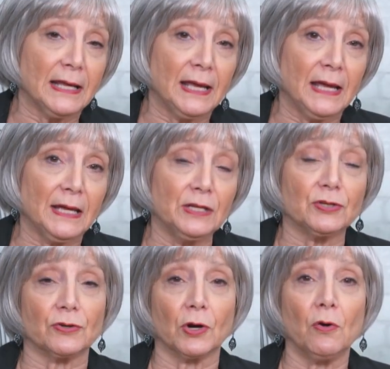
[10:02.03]
edge
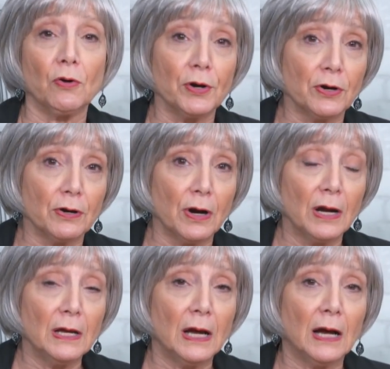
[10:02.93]
or corner,
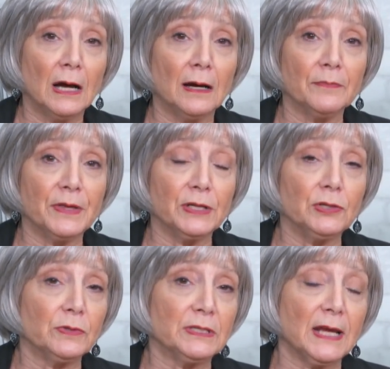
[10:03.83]
um, then you
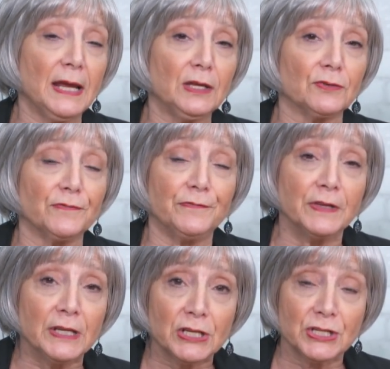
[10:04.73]
would take your
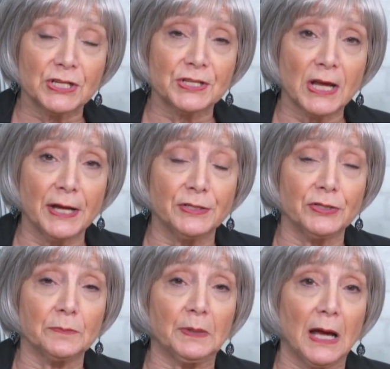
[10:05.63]
finished size of
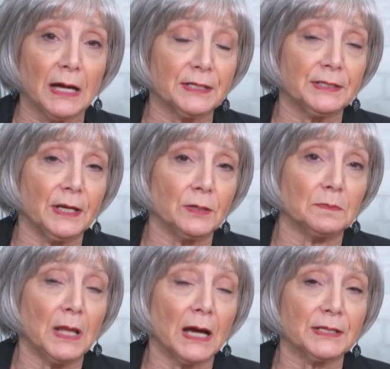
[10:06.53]
your block, say your
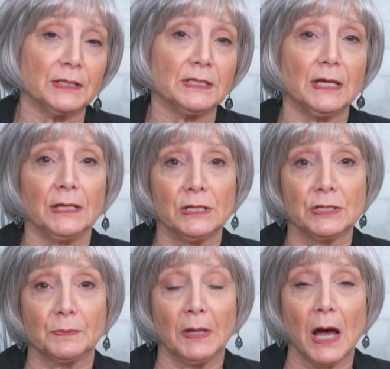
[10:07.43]
block's a 10
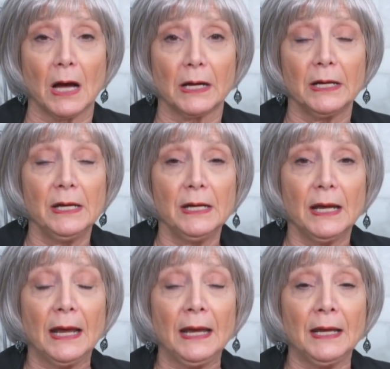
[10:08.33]
inch block,
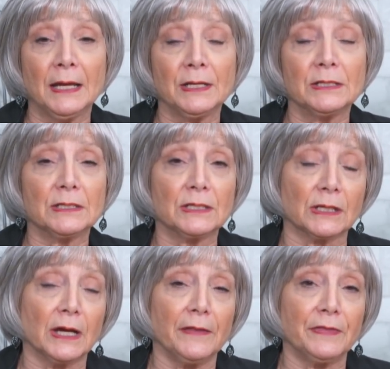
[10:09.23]
and to
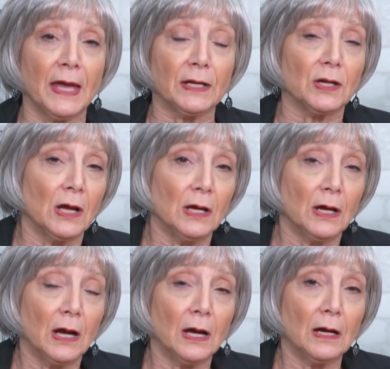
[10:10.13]
cut that
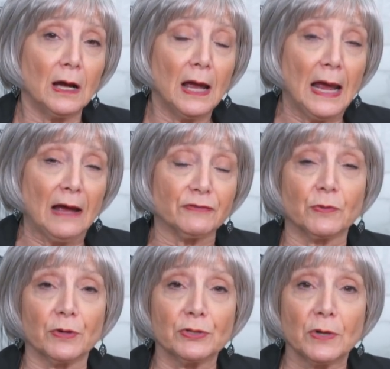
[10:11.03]
uh, half
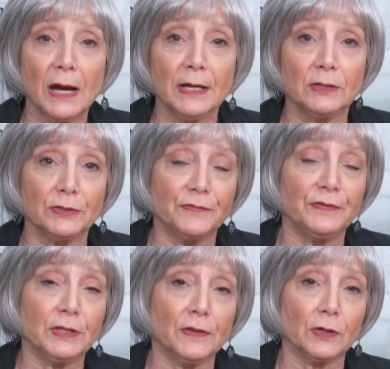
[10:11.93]
square triangle to
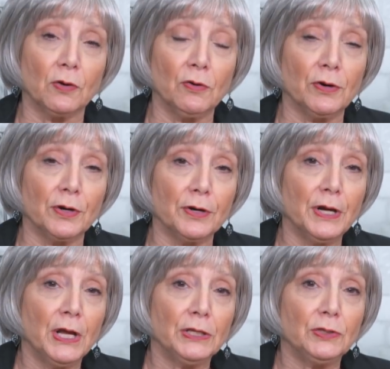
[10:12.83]
fit on the corner,
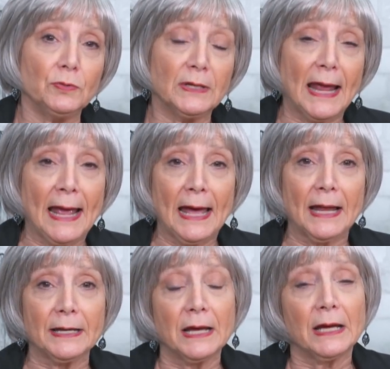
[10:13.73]
you would
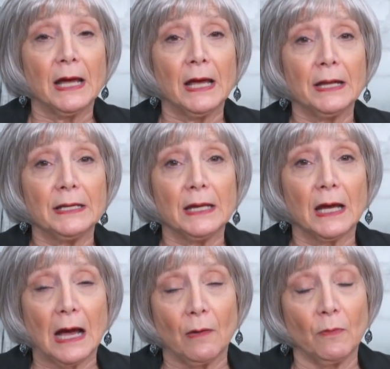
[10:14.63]
add and
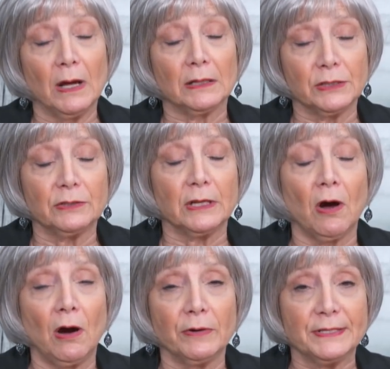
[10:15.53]
uh, well, you could
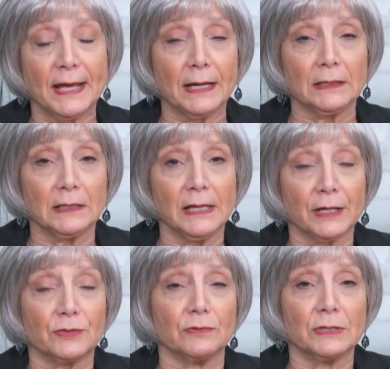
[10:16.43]
always add a little
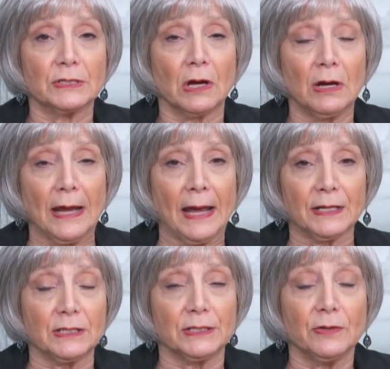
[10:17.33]
extra. It's uh,
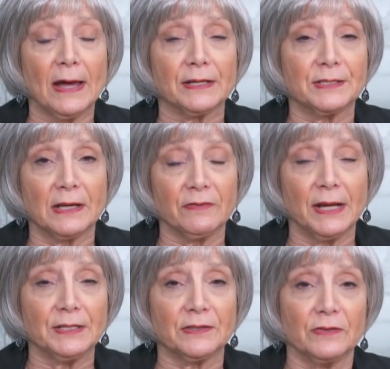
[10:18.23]
actually you add a 7
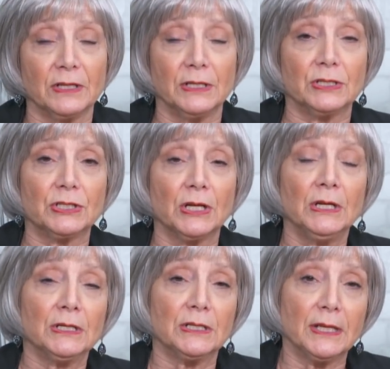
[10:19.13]
eighths of an inch
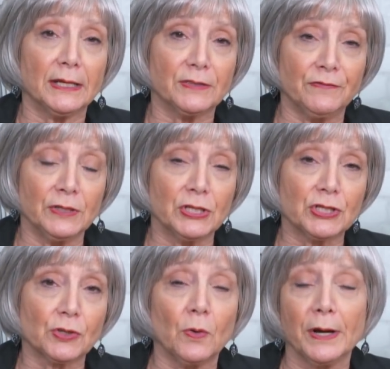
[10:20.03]
to that finished
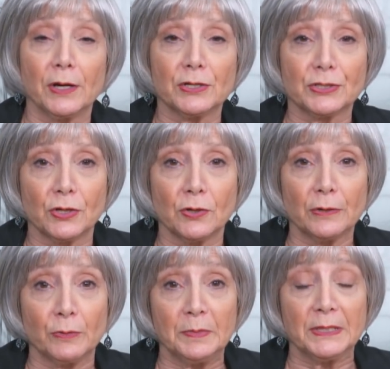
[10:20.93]
square, so it
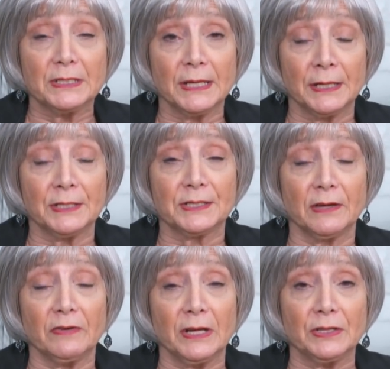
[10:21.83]
would be a 10 and
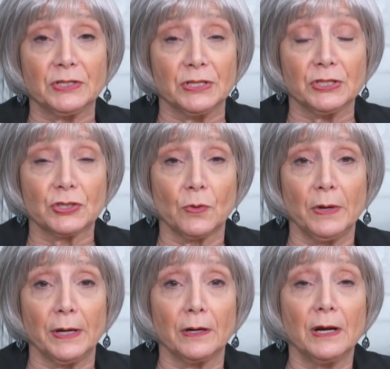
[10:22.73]
7 eighths inch
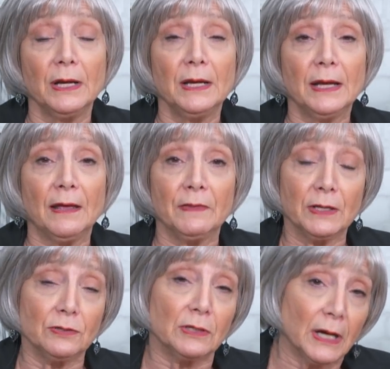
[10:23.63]
square, and then
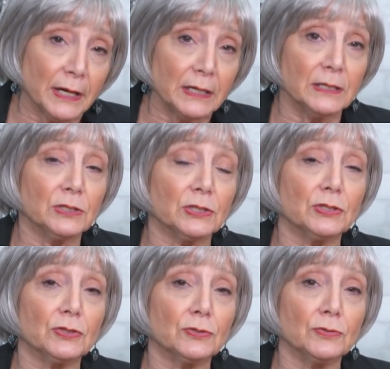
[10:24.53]
you cut it into
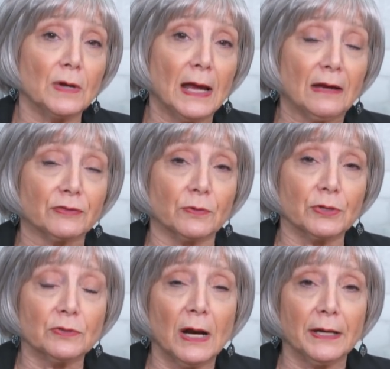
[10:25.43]
two half square
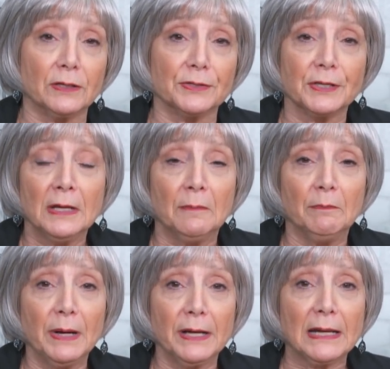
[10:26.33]
triangles.
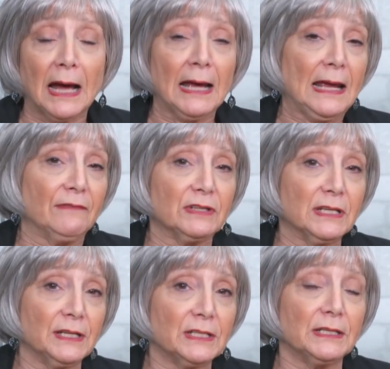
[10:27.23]
But I have a
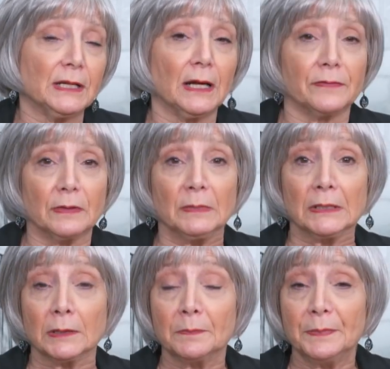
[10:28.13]
tendency to cut them a
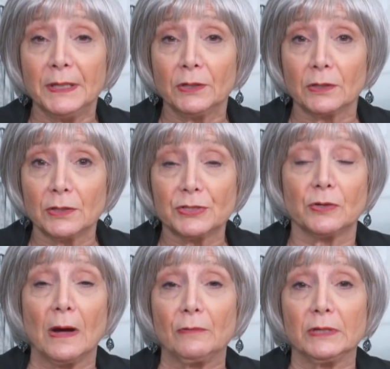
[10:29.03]
little bigger,
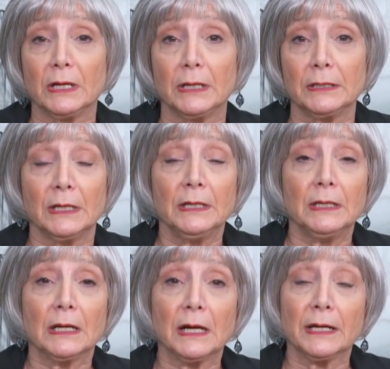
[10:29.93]
so I would cut
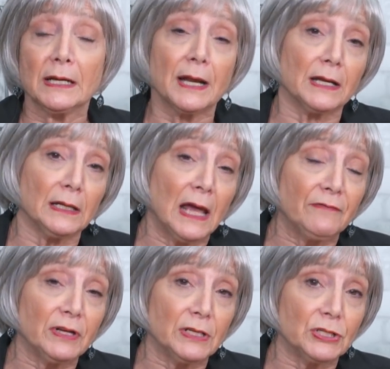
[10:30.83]
cut it at an
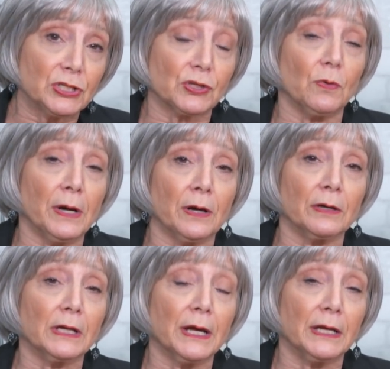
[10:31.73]
11 inch square
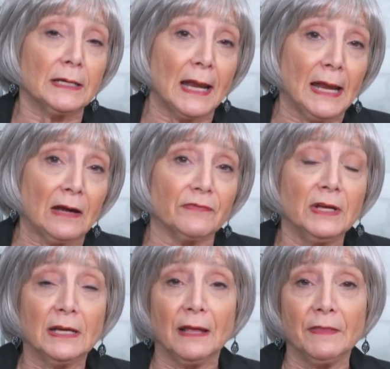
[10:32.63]
and cut it in half,
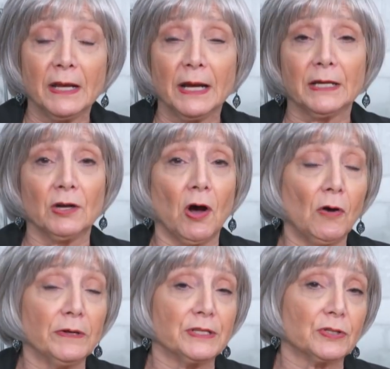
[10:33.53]
and then I can
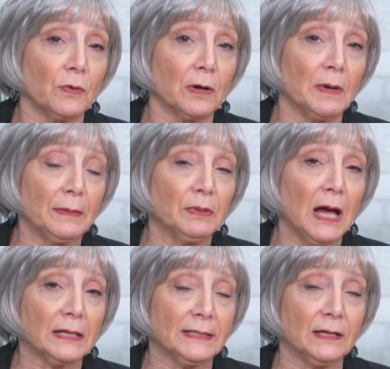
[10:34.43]
always square my
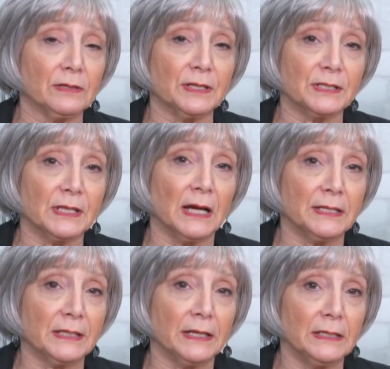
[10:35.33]
block down to the
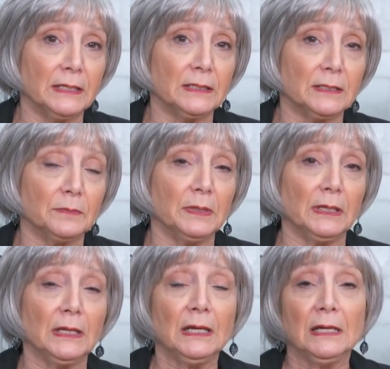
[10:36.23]
size I need it to be.